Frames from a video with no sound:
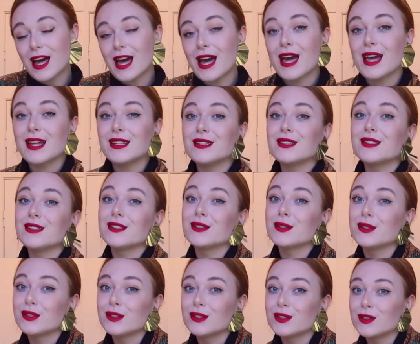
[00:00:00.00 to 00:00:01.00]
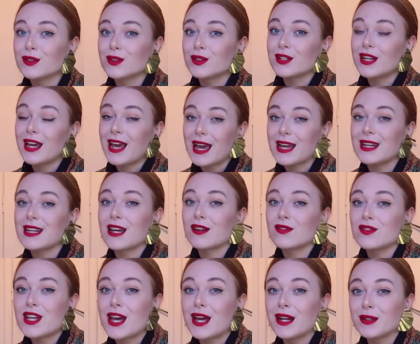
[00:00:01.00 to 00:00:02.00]
an 8
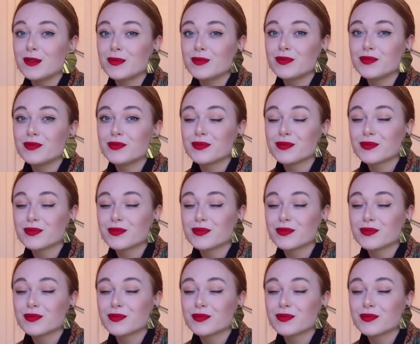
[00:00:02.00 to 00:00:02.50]
out of 10.